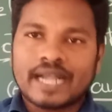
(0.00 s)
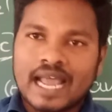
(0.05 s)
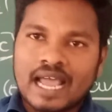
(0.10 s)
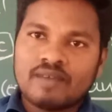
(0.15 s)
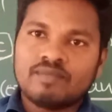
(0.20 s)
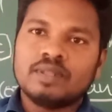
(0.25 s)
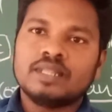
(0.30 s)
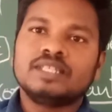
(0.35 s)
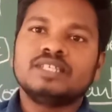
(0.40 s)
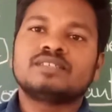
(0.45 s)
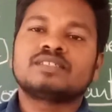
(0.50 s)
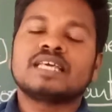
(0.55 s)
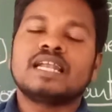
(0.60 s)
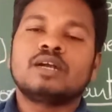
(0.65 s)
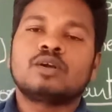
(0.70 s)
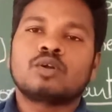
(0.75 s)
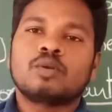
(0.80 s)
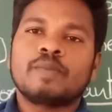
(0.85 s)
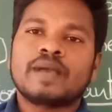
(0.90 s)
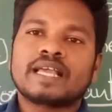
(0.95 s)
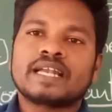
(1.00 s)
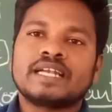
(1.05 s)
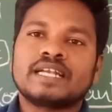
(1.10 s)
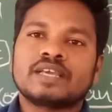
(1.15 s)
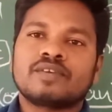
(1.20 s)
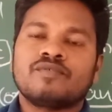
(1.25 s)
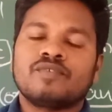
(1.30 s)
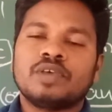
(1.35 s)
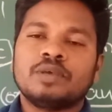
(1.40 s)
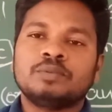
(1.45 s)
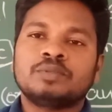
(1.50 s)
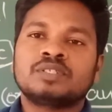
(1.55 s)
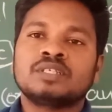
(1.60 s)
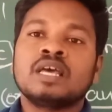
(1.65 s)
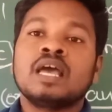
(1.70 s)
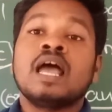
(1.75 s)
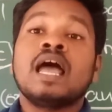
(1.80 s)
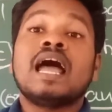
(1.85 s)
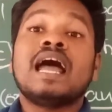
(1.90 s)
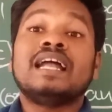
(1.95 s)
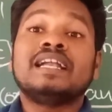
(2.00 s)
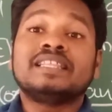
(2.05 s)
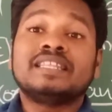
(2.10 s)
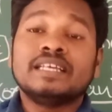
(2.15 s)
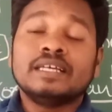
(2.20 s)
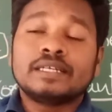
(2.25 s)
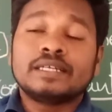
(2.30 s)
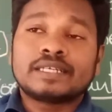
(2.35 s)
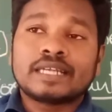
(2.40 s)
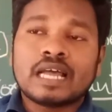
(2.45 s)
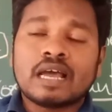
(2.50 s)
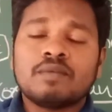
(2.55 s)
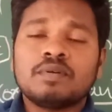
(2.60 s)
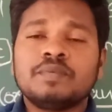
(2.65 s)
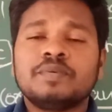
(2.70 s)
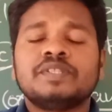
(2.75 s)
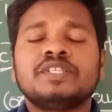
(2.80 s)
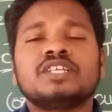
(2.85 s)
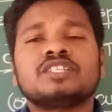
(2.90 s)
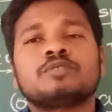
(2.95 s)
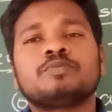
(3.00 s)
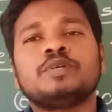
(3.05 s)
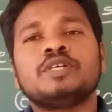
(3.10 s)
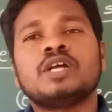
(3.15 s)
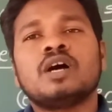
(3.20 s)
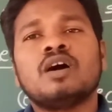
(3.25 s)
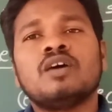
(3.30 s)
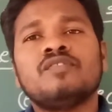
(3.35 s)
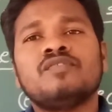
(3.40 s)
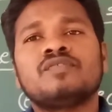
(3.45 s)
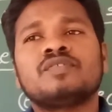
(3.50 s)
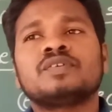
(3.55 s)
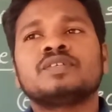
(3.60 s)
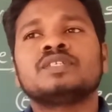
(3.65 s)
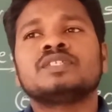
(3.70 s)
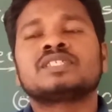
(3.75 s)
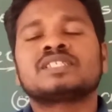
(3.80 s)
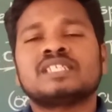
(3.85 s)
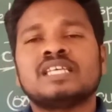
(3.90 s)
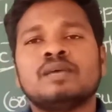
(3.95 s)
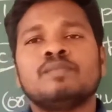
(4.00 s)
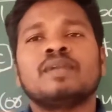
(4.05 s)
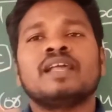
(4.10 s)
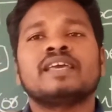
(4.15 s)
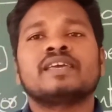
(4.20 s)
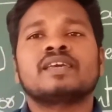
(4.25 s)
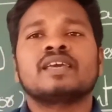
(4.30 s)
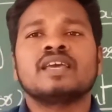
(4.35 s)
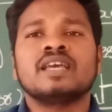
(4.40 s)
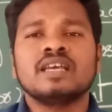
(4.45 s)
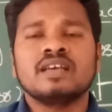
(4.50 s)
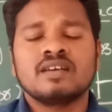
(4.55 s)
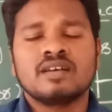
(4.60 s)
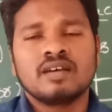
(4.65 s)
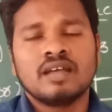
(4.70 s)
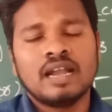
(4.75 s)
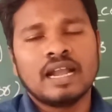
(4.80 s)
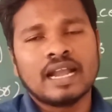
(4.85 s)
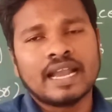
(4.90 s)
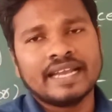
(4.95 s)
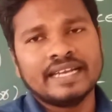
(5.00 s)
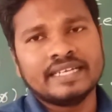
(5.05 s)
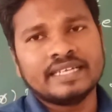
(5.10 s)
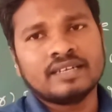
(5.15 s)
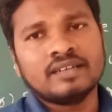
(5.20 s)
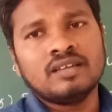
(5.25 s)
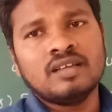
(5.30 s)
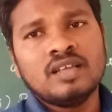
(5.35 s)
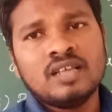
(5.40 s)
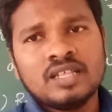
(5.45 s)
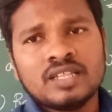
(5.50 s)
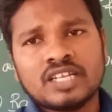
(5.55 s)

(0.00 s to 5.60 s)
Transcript: travel these electromagnetic waves, and they travel with the speed of same like a light.